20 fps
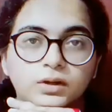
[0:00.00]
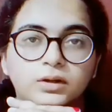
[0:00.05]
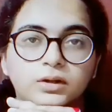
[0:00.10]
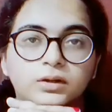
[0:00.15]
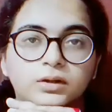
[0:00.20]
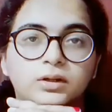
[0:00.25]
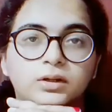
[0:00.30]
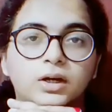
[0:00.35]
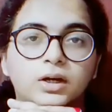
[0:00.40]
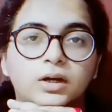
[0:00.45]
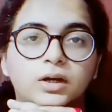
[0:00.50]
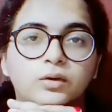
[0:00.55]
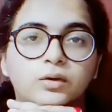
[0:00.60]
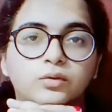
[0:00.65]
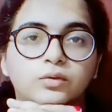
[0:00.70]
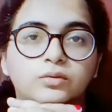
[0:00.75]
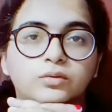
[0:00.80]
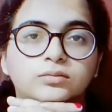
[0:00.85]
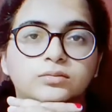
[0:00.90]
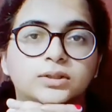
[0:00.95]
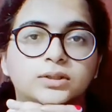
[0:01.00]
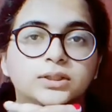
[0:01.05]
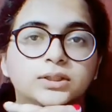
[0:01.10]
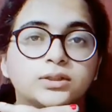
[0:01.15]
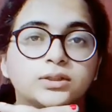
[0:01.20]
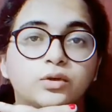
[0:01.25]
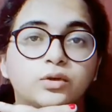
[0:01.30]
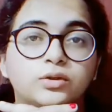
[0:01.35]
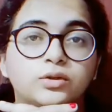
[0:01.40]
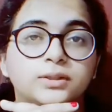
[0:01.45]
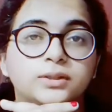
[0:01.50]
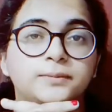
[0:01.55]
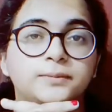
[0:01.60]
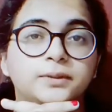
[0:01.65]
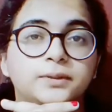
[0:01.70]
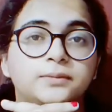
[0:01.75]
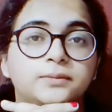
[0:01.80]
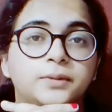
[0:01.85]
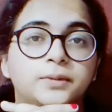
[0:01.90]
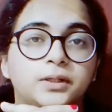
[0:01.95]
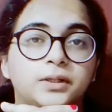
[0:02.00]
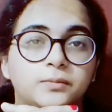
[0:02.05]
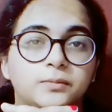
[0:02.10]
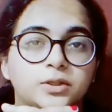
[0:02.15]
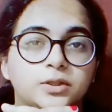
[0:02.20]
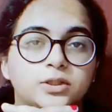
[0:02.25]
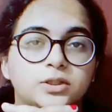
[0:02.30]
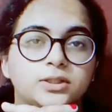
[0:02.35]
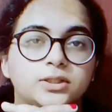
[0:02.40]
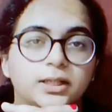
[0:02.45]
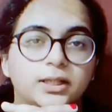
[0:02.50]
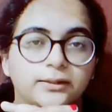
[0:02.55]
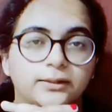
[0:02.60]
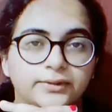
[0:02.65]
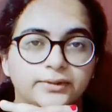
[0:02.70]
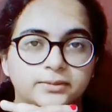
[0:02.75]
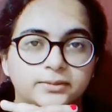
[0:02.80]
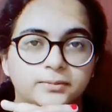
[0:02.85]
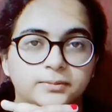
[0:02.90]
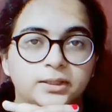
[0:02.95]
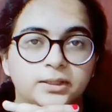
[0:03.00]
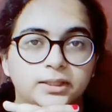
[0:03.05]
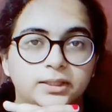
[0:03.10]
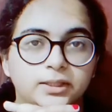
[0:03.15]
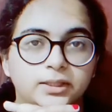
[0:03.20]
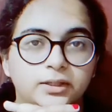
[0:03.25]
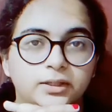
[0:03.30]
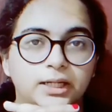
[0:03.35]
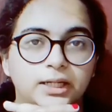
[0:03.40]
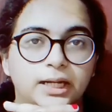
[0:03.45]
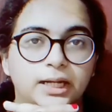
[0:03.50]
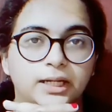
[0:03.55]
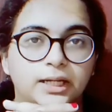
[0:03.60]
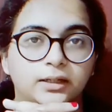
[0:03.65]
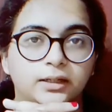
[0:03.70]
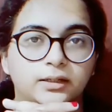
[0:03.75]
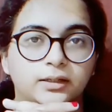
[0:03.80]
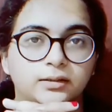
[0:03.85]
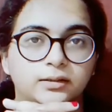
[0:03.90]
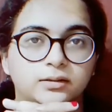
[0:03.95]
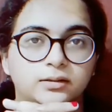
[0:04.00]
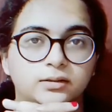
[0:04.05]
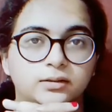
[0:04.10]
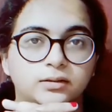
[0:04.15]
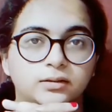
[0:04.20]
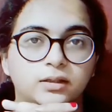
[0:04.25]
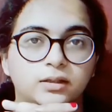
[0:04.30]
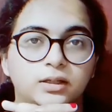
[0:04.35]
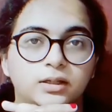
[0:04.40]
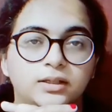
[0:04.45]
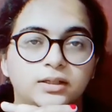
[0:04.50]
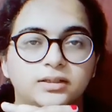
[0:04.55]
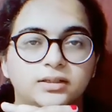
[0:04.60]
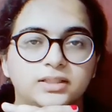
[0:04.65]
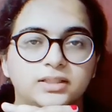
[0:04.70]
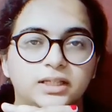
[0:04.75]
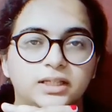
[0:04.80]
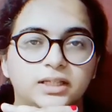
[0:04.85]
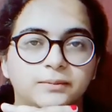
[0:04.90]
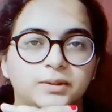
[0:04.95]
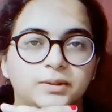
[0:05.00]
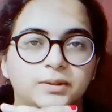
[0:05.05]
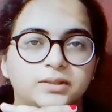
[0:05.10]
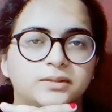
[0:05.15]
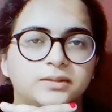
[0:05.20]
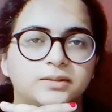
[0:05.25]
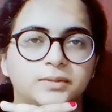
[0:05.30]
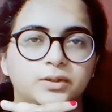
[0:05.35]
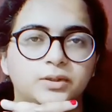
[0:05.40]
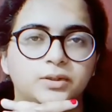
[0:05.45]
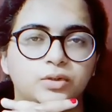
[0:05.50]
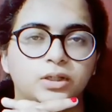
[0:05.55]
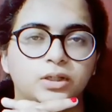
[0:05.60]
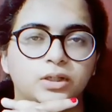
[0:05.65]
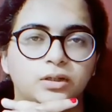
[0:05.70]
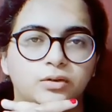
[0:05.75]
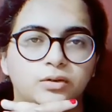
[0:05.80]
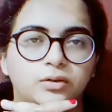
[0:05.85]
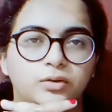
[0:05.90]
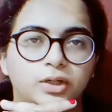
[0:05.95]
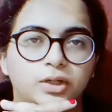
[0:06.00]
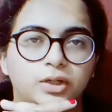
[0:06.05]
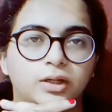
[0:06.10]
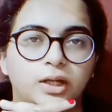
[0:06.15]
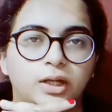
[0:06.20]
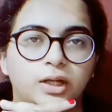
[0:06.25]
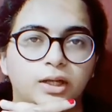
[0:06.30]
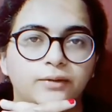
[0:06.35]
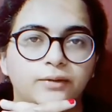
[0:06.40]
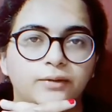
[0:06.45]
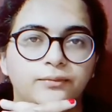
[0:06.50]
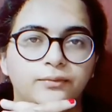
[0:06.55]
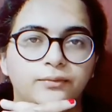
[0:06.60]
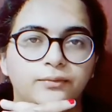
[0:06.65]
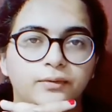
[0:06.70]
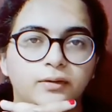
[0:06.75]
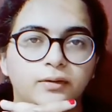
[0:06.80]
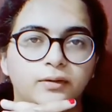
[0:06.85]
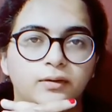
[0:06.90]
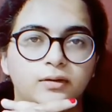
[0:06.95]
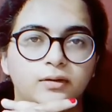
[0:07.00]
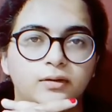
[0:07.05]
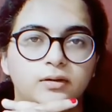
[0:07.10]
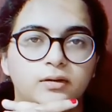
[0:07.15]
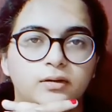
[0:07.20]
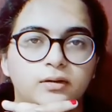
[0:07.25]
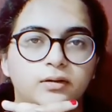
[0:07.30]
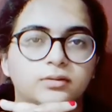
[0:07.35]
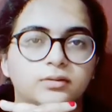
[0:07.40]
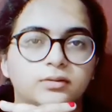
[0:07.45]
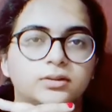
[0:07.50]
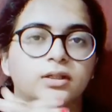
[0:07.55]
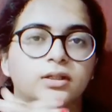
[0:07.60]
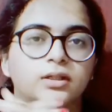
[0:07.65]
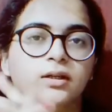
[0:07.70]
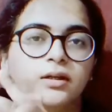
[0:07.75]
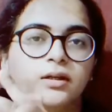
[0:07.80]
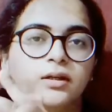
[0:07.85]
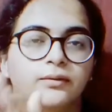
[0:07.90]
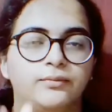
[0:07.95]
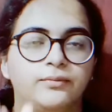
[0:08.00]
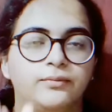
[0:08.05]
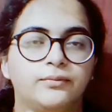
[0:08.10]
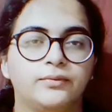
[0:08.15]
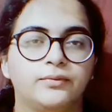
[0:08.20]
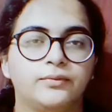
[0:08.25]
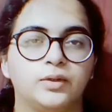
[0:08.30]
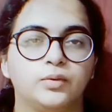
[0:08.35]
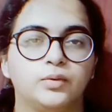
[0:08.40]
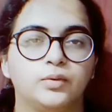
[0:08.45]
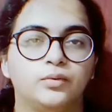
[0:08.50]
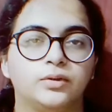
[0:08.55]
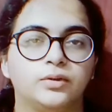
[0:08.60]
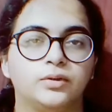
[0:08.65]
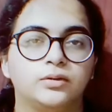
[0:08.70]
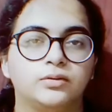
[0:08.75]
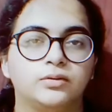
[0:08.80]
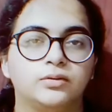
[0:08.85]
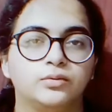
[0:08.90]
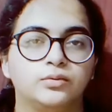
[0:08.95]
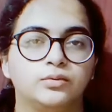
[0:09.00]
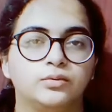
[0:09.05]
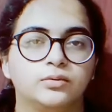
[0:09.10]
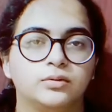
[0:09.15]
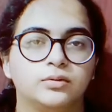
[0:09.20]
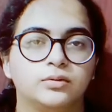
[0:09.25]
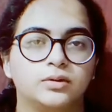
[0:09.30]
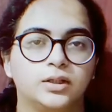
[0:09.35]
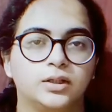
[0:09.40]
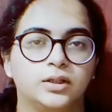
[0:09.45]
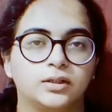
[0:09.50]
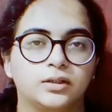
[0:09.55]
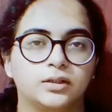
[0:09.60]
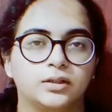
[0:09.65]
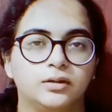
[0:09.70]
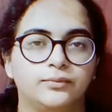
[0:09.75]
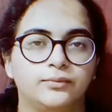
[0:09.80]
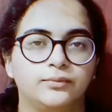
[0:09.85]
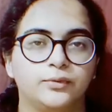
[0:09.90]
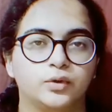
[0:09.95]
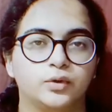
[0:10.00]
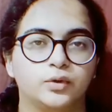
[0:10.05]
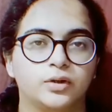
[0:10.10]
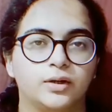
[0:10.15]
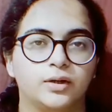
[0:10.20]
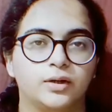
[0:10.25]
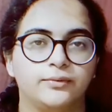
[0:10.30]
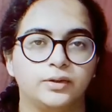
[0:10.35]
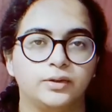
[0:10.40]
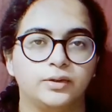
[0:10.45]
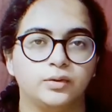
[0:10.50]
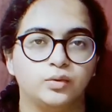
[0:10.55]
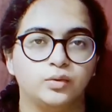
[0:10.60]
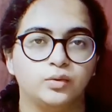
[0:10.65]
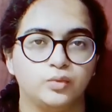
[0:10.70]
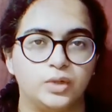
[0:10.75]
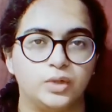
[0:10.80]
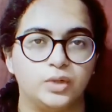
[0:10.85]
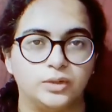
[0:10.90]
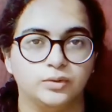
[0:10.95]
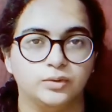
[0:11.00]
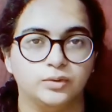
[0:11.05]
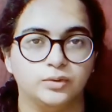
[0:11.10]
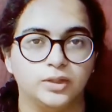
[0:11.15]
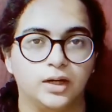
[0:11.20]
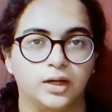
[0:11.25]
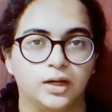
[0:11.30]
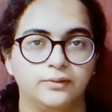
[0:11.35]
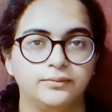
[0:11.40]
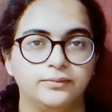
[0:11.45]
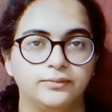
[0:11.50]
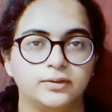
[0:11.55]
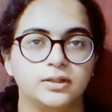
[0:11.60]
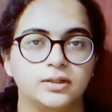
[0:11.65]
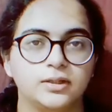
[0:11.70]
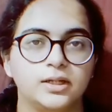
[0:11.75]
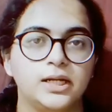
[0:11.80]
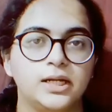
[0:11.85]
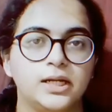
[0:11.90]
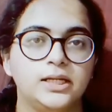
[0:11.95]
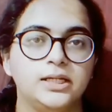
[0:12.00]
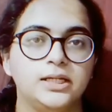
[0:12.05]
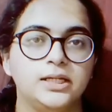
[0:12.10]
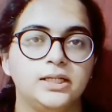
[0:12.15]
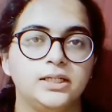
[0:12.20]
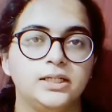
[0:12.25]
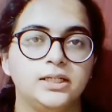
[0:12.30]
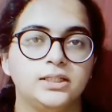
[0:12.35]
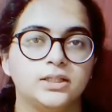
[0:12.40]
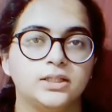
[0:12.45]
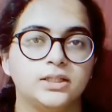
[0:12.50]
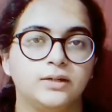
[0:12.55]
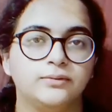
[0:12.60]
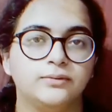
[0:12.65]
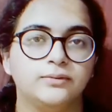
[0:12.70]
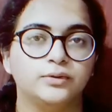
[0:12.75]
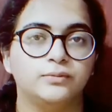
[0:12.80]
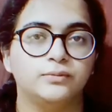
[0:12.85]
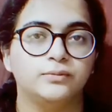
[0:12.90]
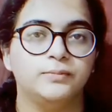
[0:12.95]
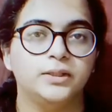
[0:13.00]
Now, this concept is pretty much self explanatory and is the same as symmetry in real life. If you were to cut a photograph into two equal halves, each half should be